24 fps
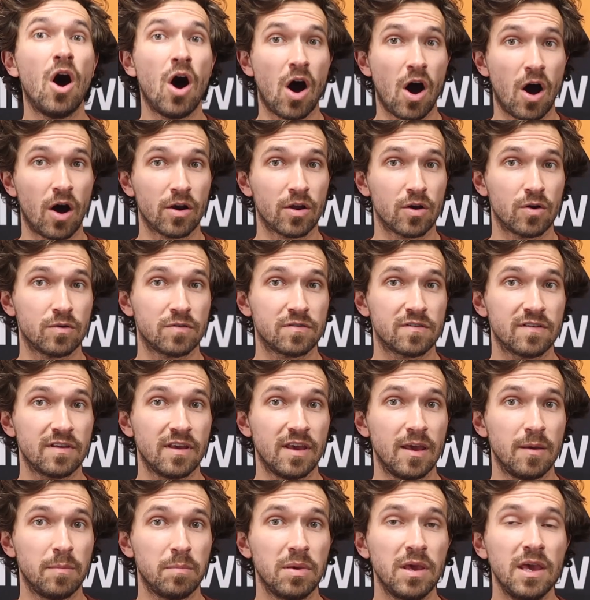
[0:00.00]

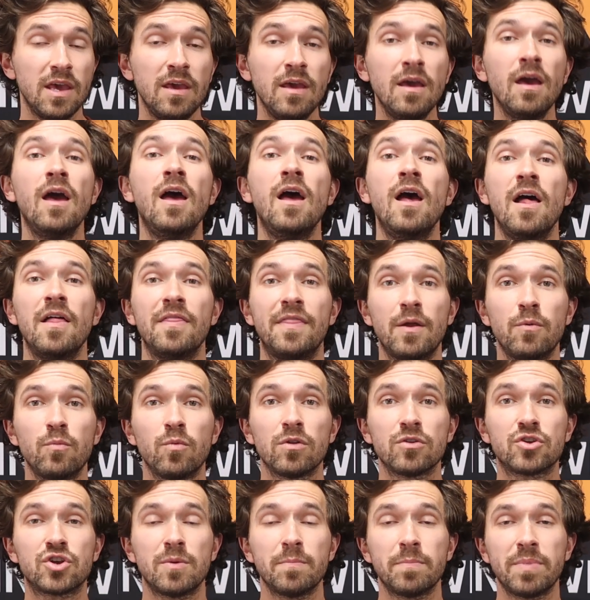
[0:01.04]
auto-CP. Then
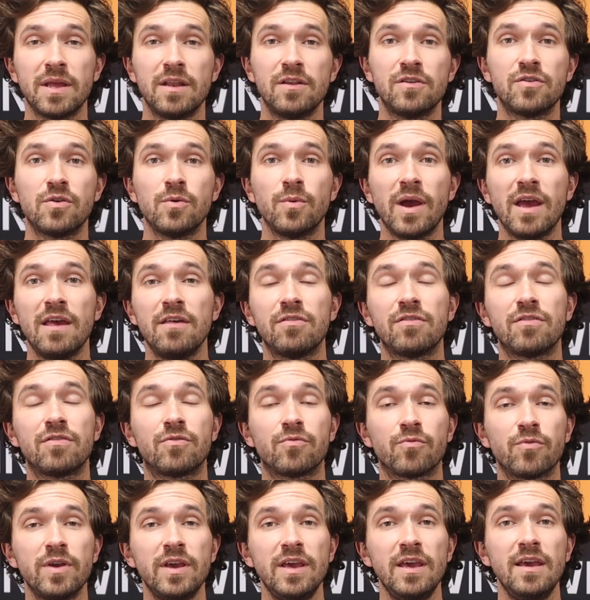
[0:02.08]
we'll jump into a
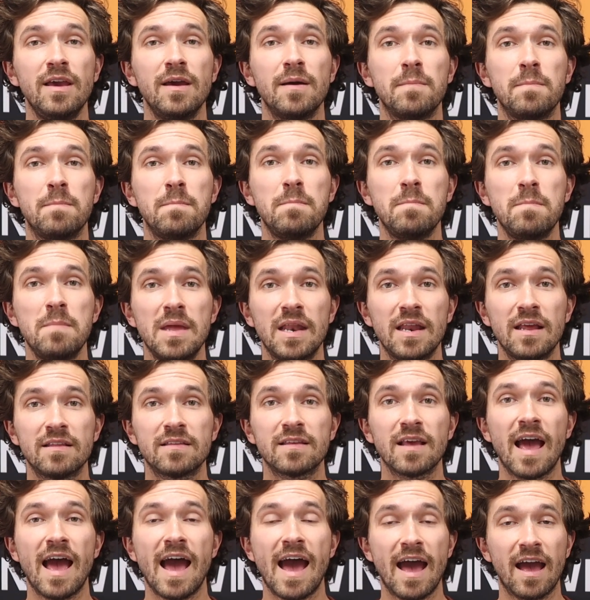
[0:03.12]

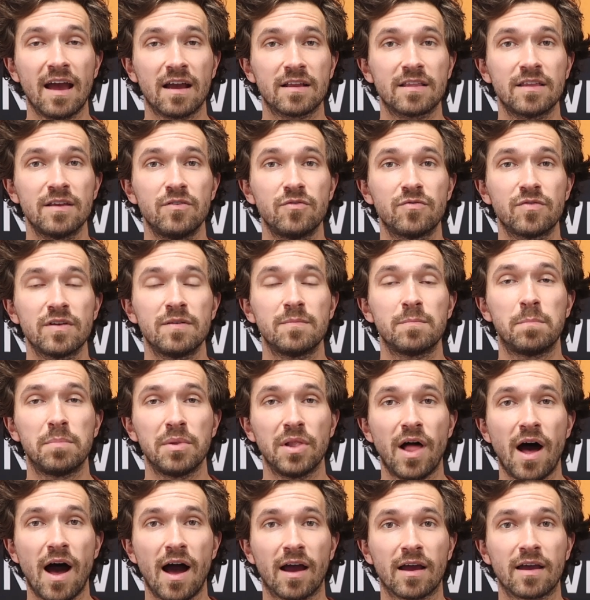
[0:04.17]
3-minute active
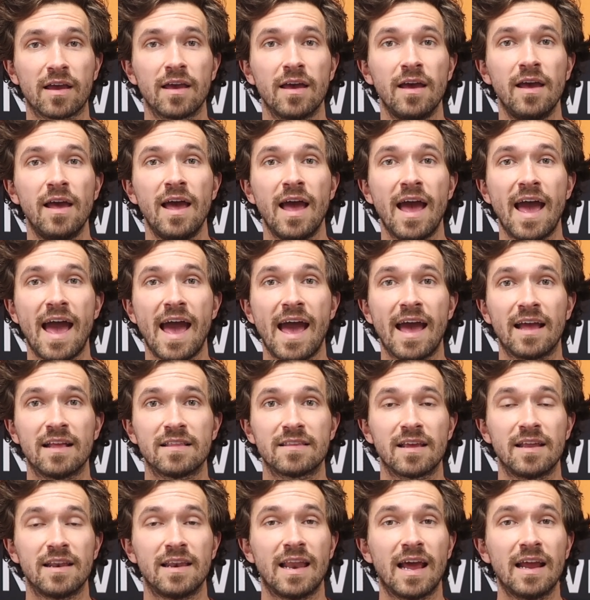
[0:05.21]
block
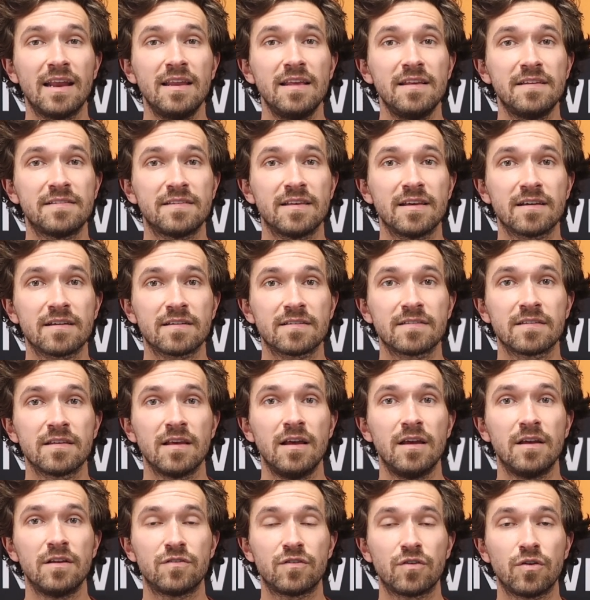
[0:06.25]
at 96
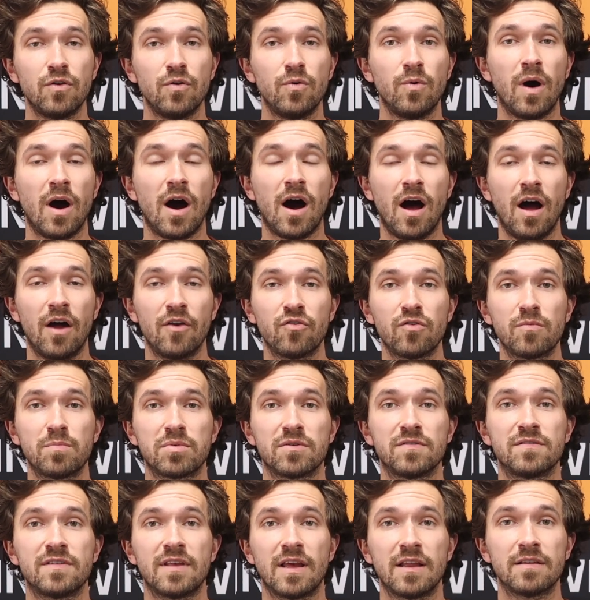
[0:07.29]
to
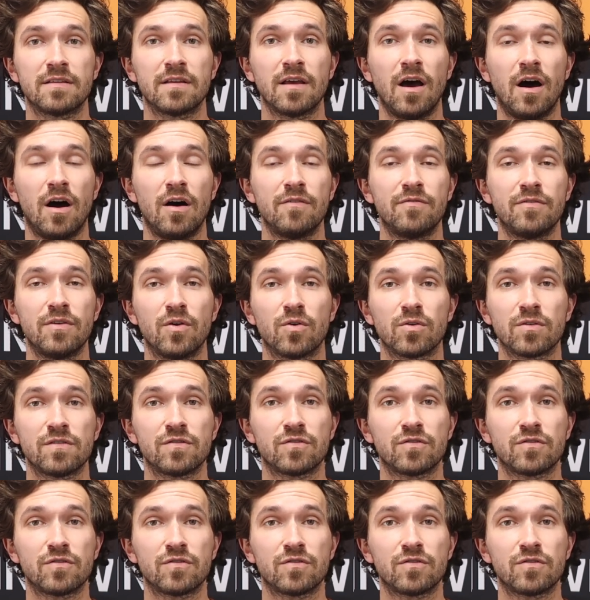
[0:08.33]
100% of your